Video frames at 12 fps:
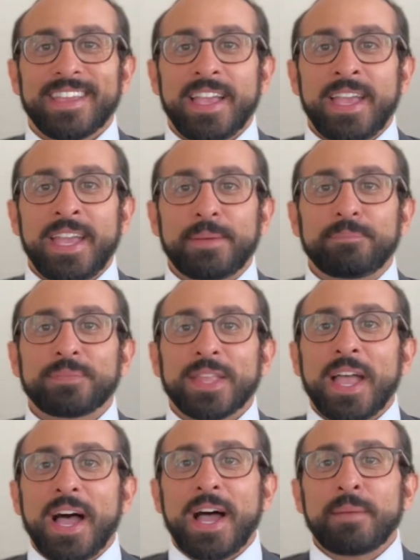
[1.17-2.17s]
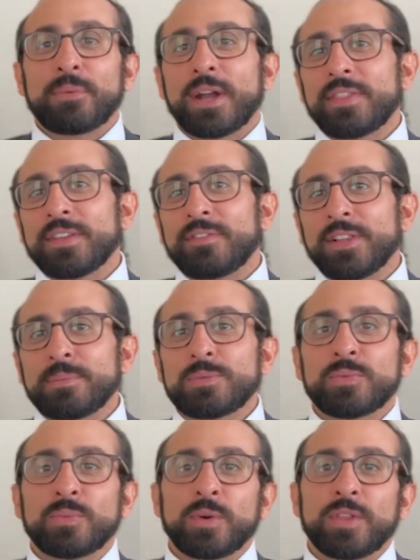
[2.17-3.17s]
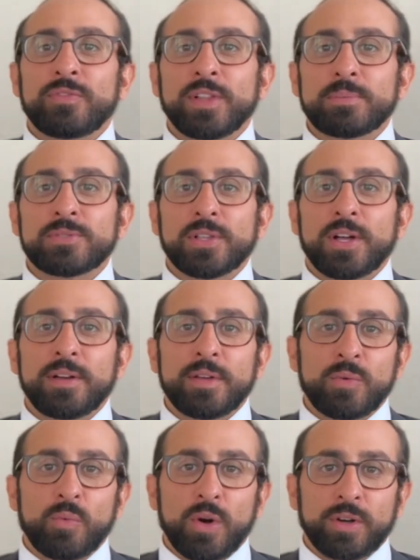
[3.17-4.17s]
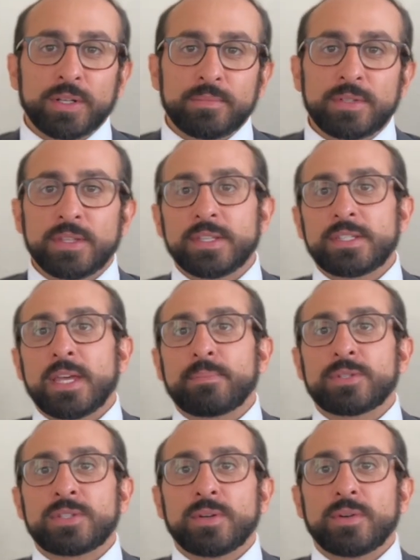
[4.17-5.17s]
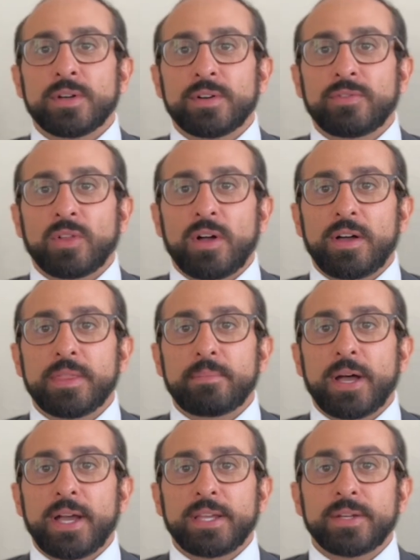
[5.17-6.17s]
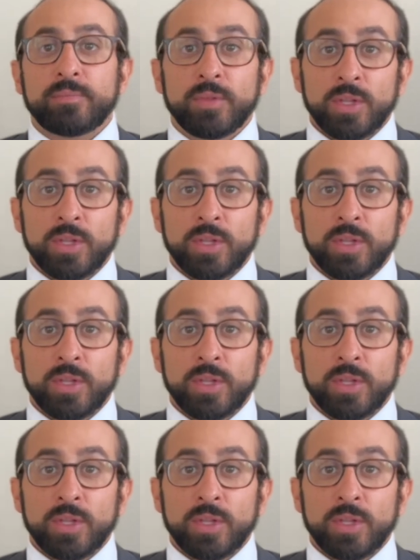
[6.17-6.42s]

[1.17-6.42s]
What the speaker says: Hey, I'm Bradley Phillips with Phillips Law, and welcome to this episode of Law on the Bayou.